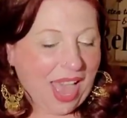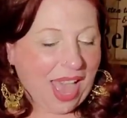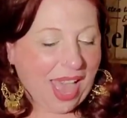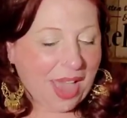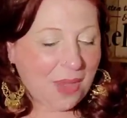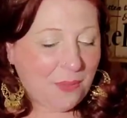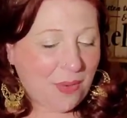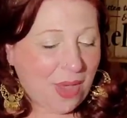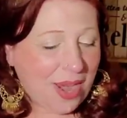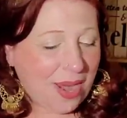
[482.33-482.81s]

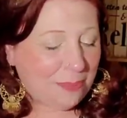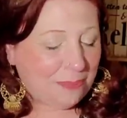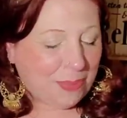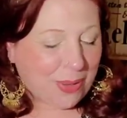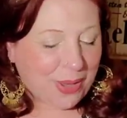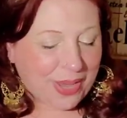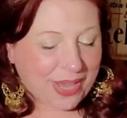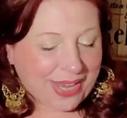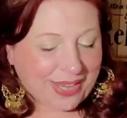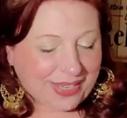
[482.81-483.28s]
I want
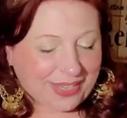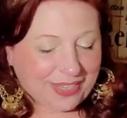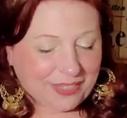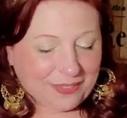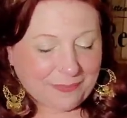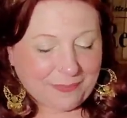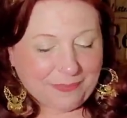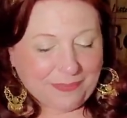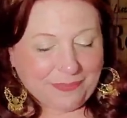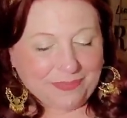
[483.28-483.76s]
to put
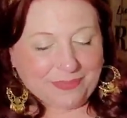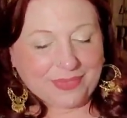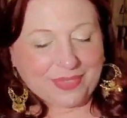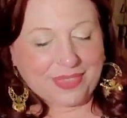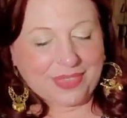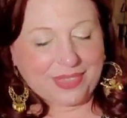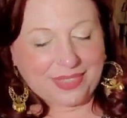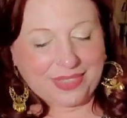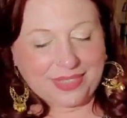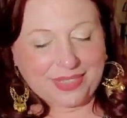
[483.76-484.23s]

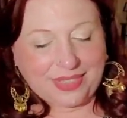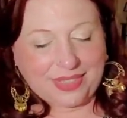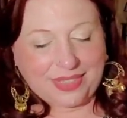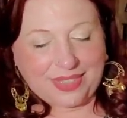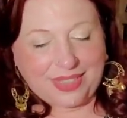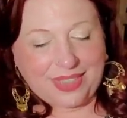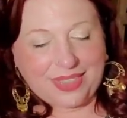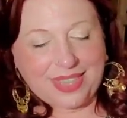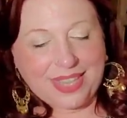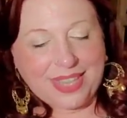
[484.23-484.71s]

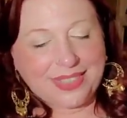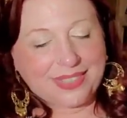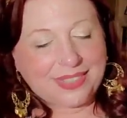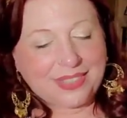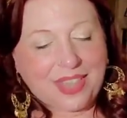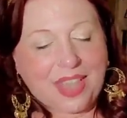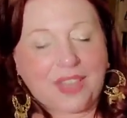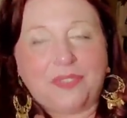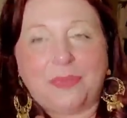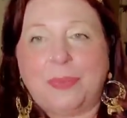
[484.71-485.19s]
these
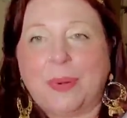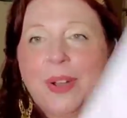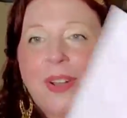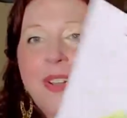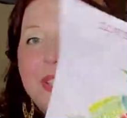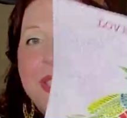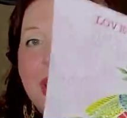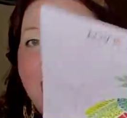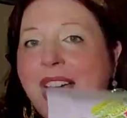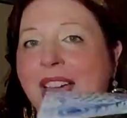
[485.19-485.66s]

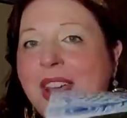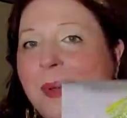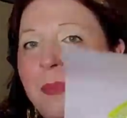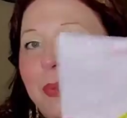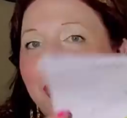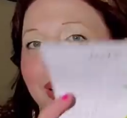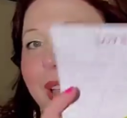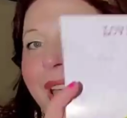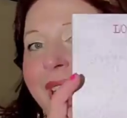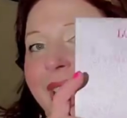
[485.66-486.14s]
lovebirds on a
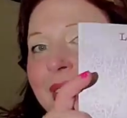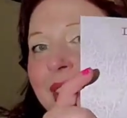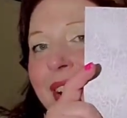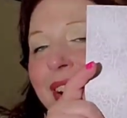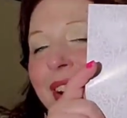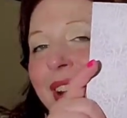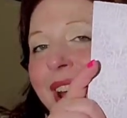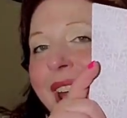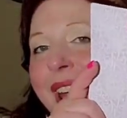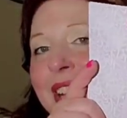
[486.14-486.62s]

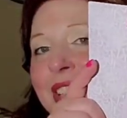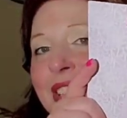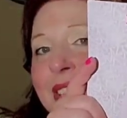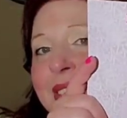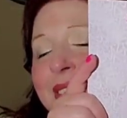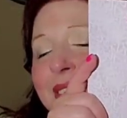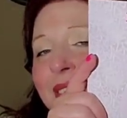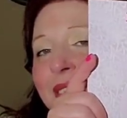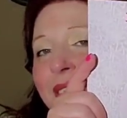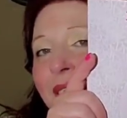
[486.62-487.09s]
platter. I
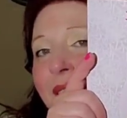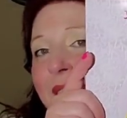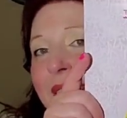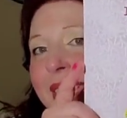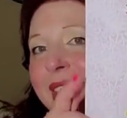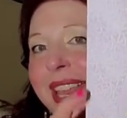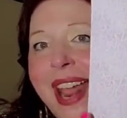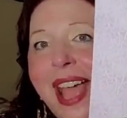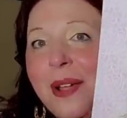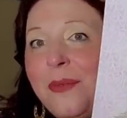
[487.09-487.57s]
just love
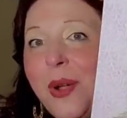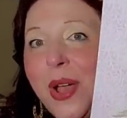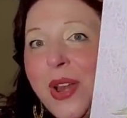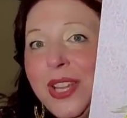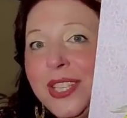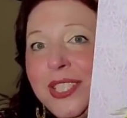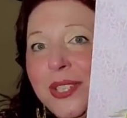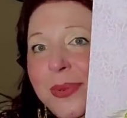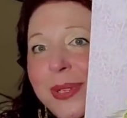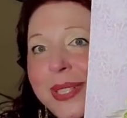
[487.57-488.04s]
it. I
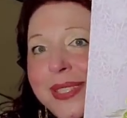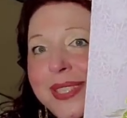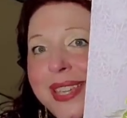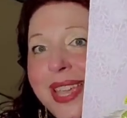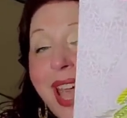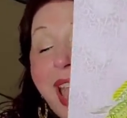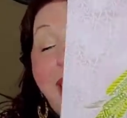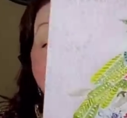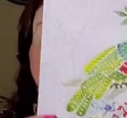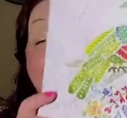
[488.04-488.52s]
want to do a
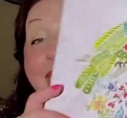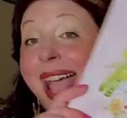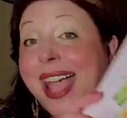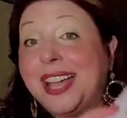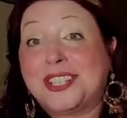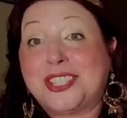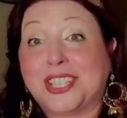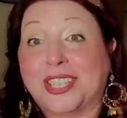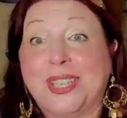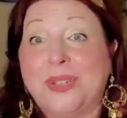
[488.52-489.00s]
di. I
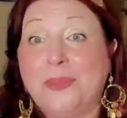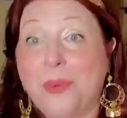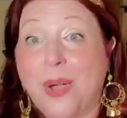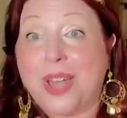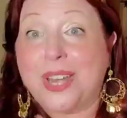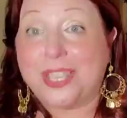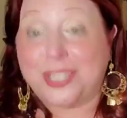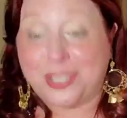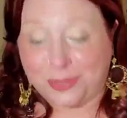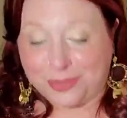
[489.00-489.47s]
actually
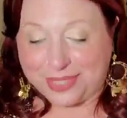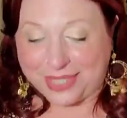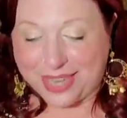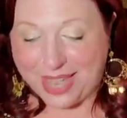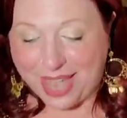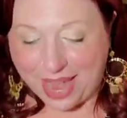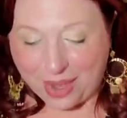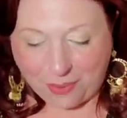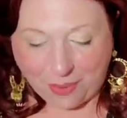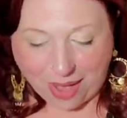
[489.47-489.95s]
want to do
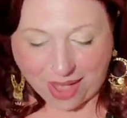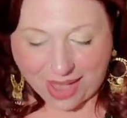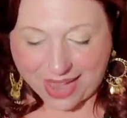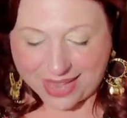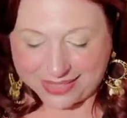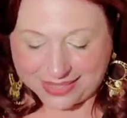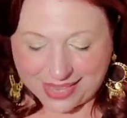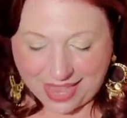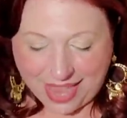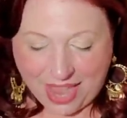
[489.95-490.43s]

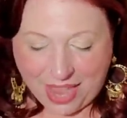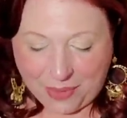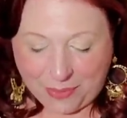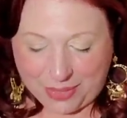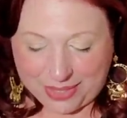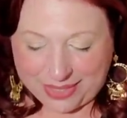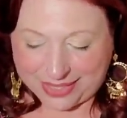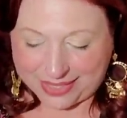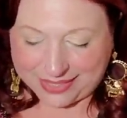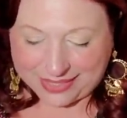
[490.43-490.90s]
DIYs
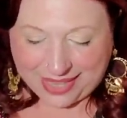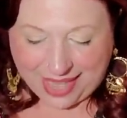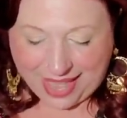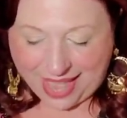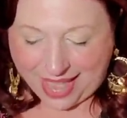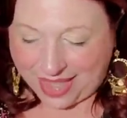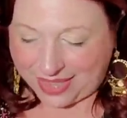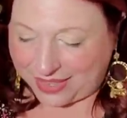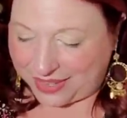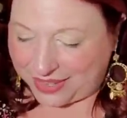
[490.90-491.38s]
with this
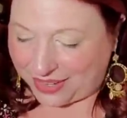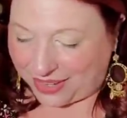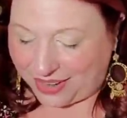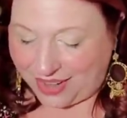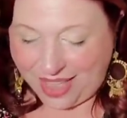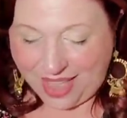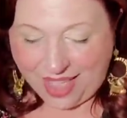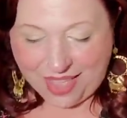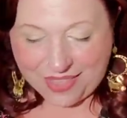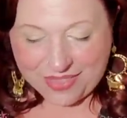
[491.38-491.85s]

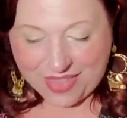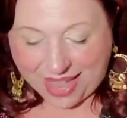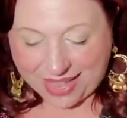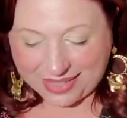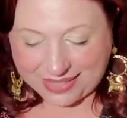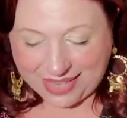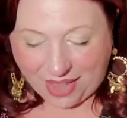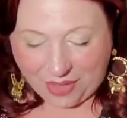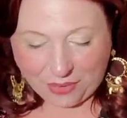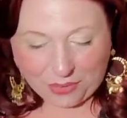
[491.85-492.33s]
calendar.
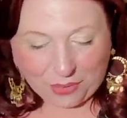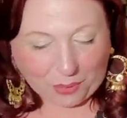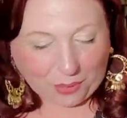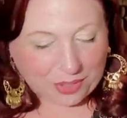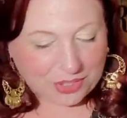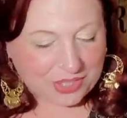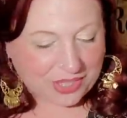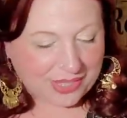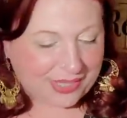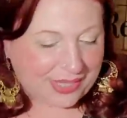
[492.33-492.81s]
That's how
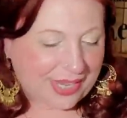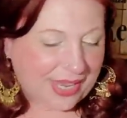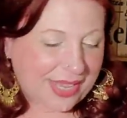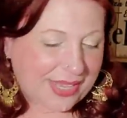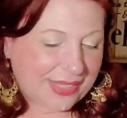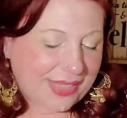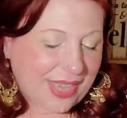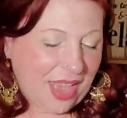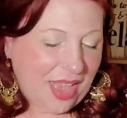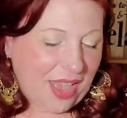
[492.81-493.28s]
gorgeous it
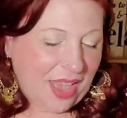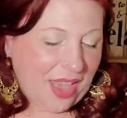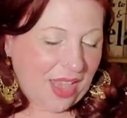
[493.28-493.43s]
is.